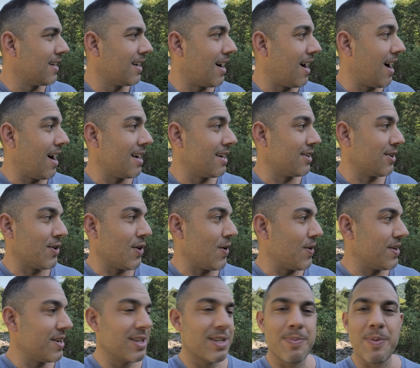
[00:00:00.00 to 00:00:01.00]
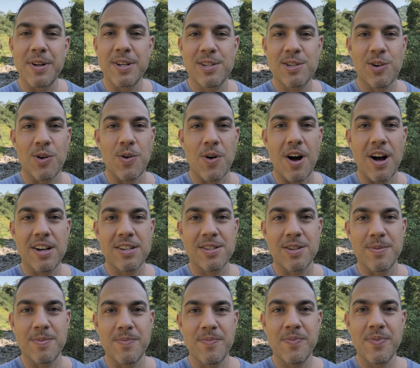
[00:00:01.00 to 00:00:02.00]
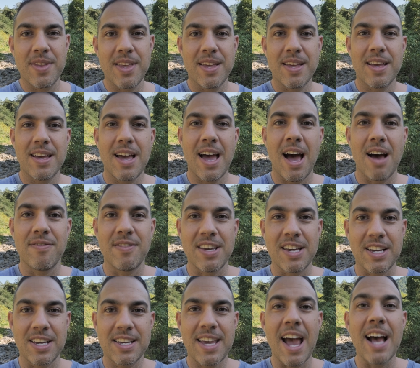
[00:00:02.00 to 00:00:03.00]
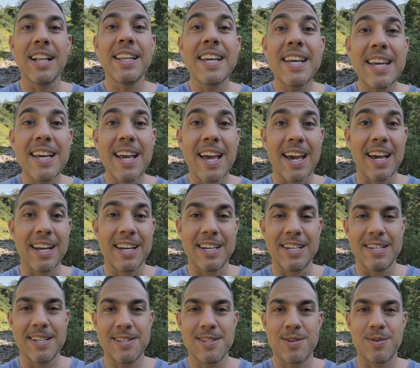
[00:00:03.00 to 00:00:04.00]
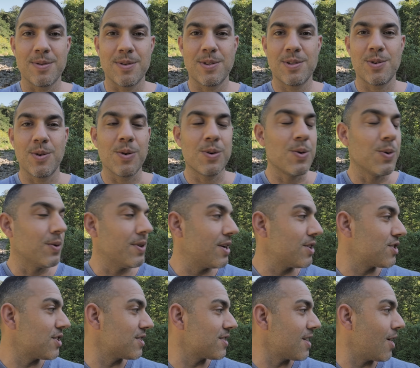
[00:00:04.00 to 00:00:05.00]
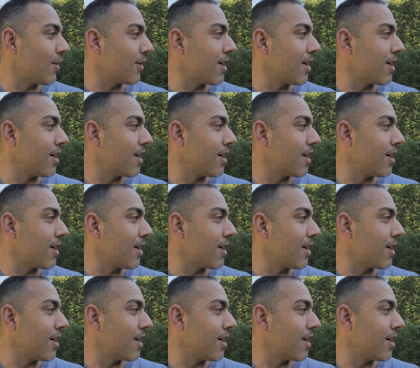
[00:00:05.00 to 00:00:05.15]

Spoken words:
I don't know, it's been so awesome having Kelly, and it's so cool that she's now